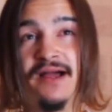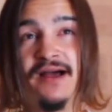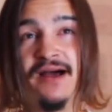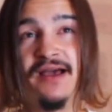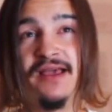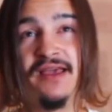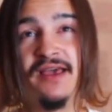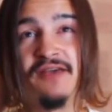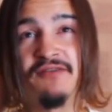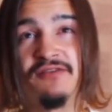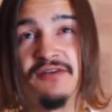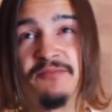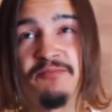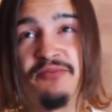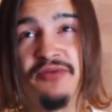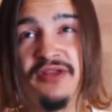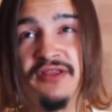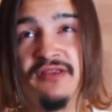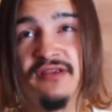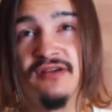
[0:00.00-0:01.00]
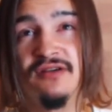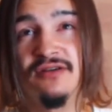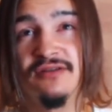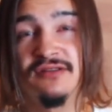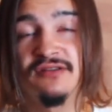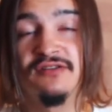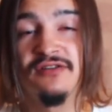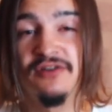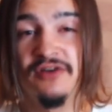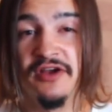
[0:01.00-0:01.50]
have a pretty
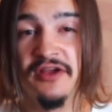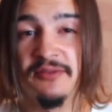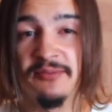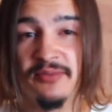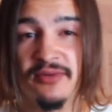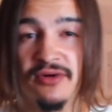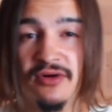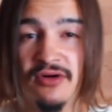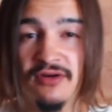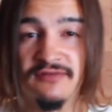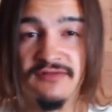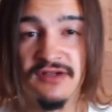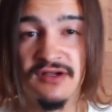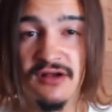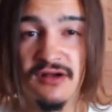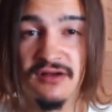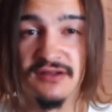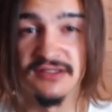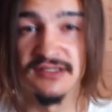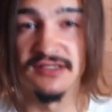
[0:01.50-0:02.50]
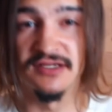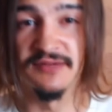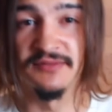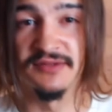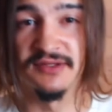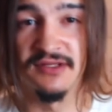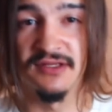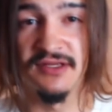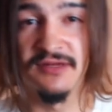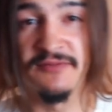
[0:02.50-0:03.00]
good grip of the
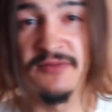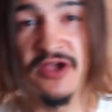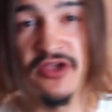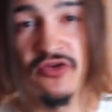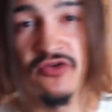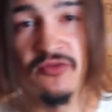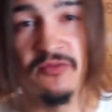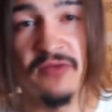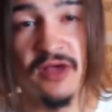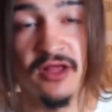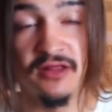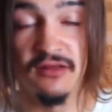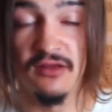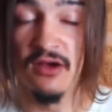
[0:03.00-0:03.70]
concept in my own mind.